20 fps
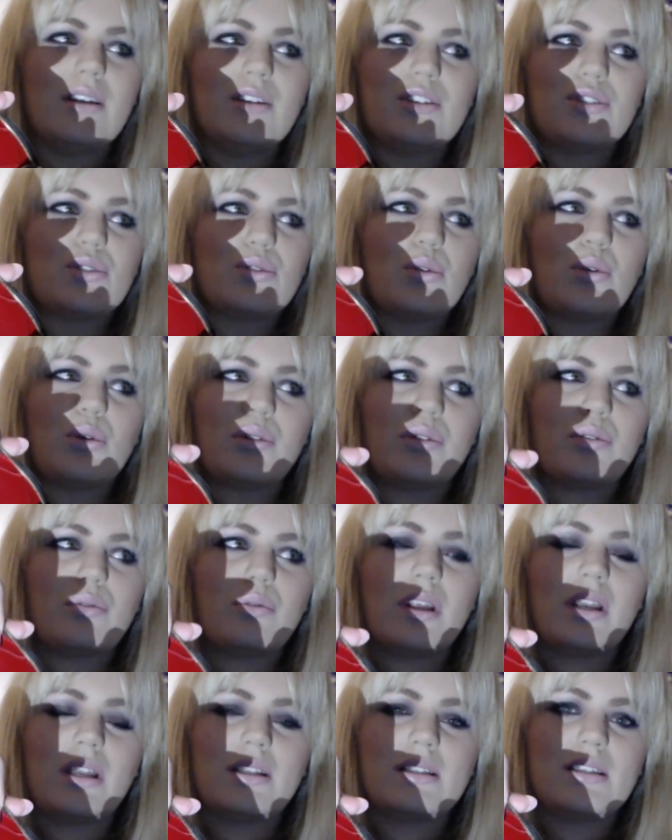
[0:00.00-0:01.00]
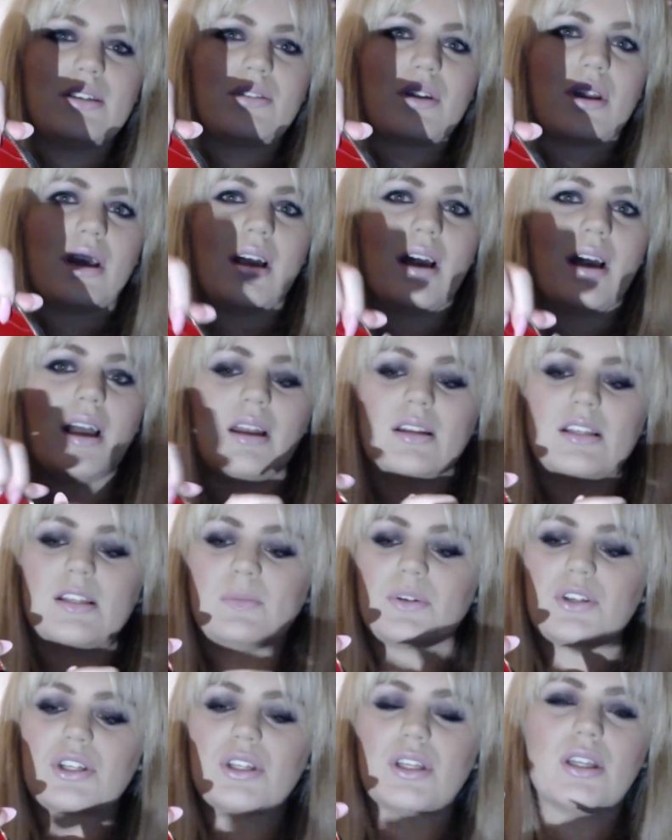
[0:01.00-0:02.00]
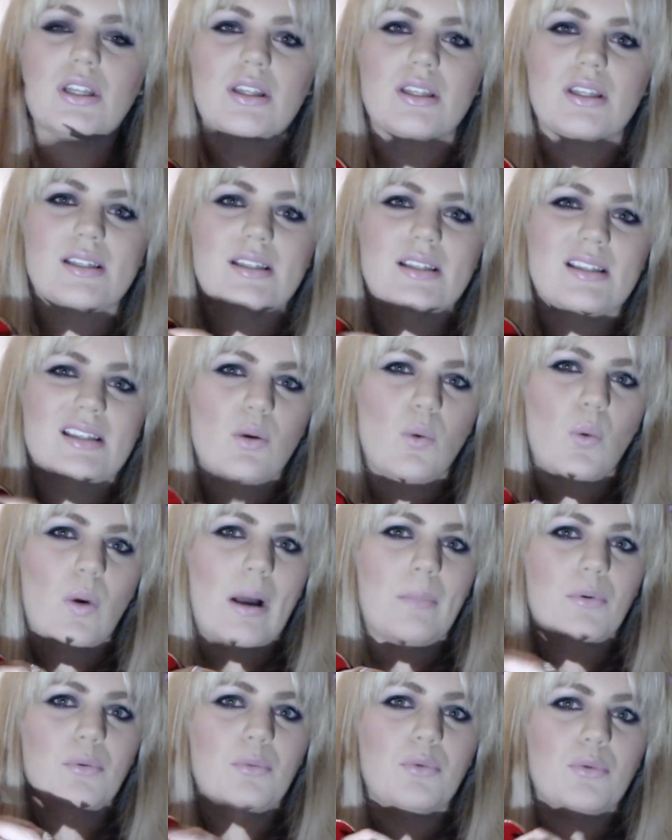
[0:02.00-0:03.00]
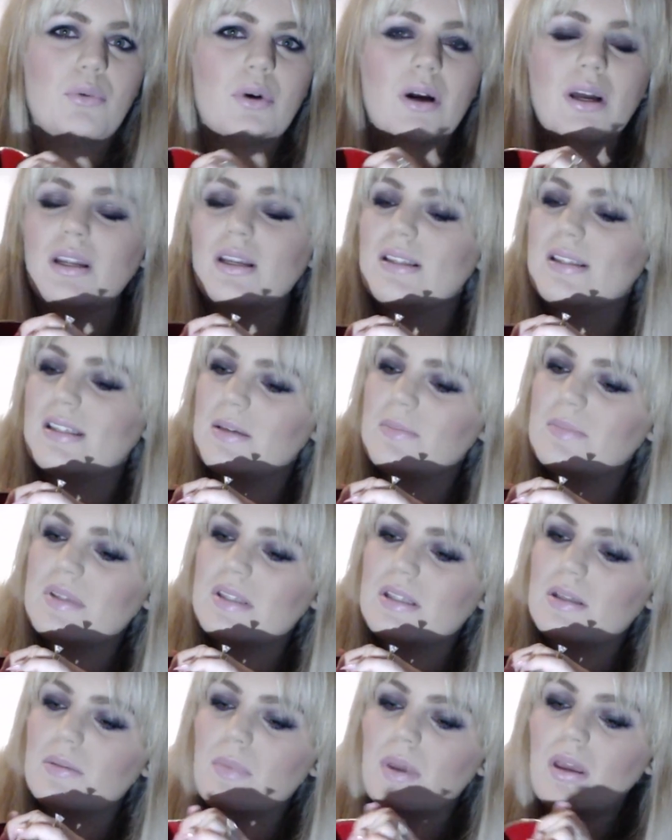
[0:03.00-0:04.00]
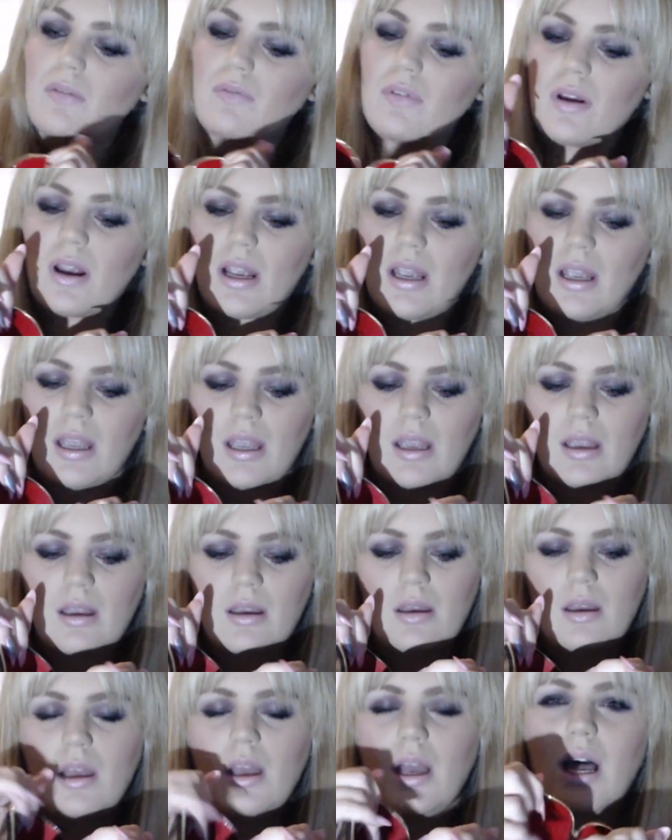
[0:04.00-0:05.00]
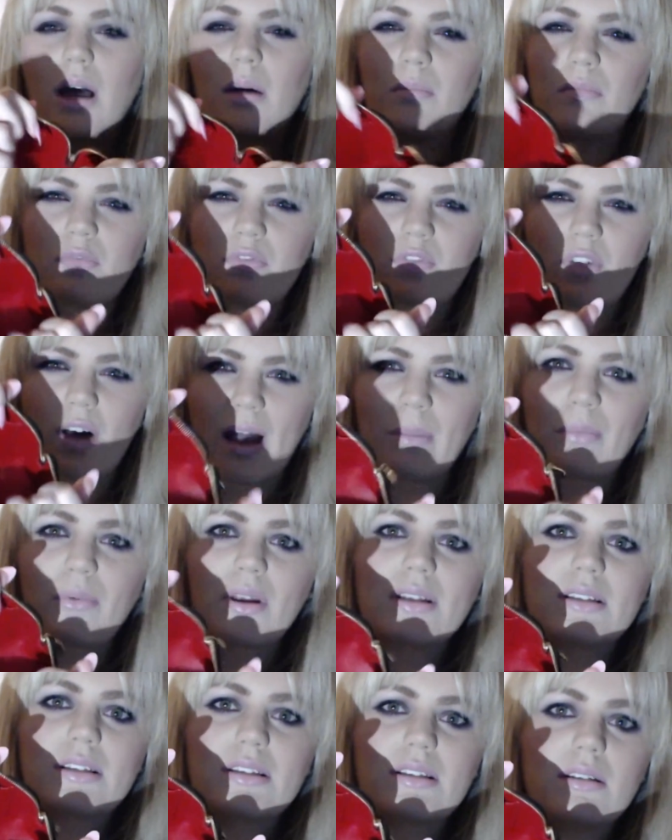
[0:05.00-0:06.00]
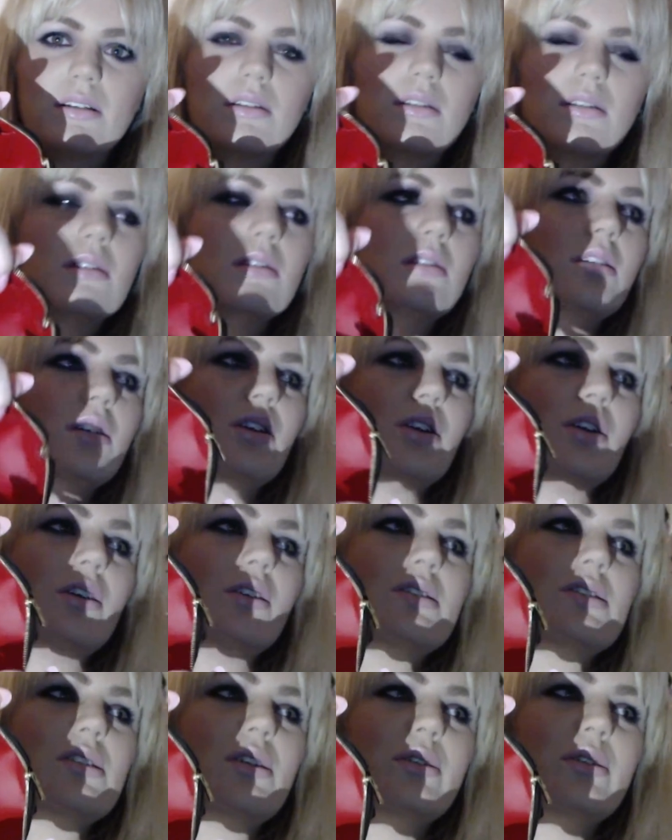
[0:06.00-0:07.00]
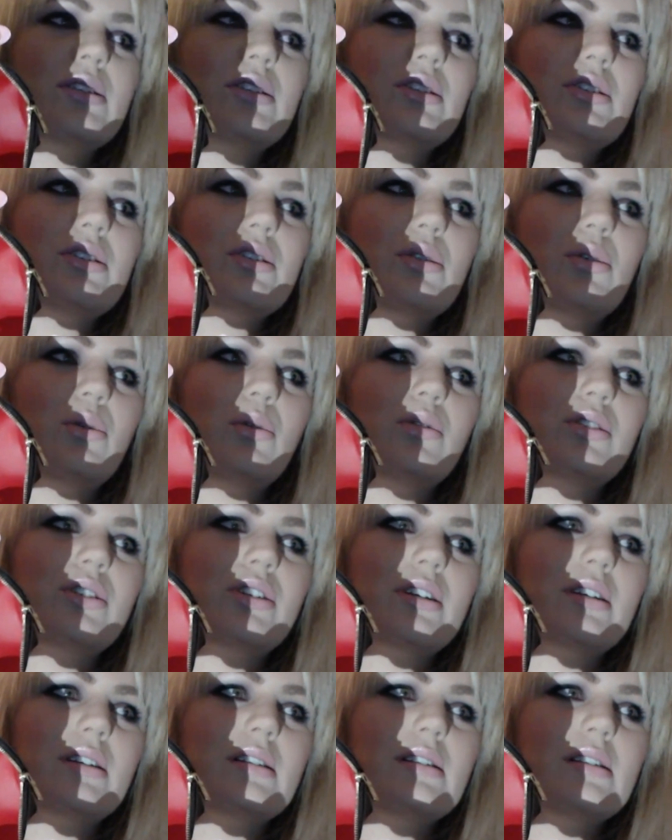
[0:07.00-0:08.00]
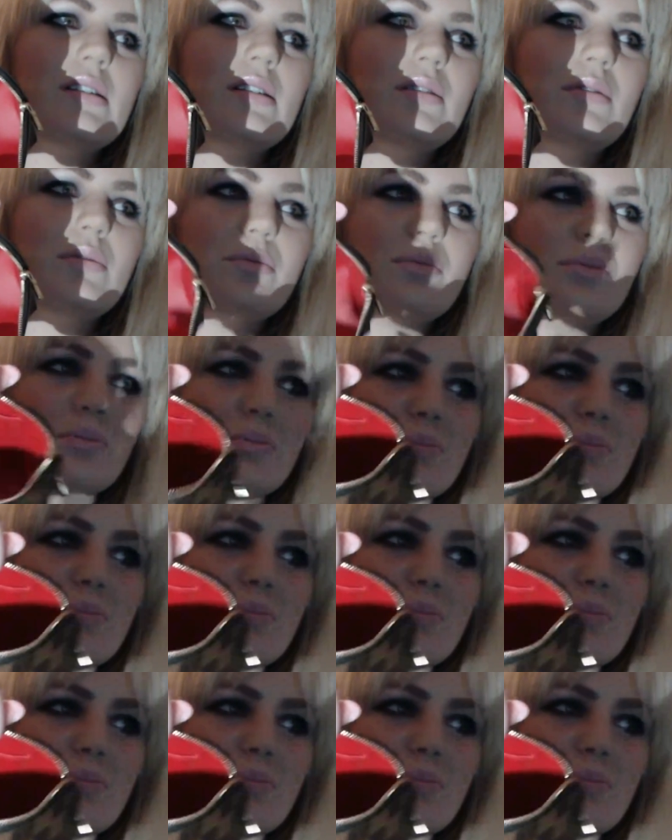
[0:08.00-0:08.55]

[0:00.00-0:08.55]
I adore the red interior, and especially that this is the wipeable one. It seems to me very vibrant, so it's just gorgeous.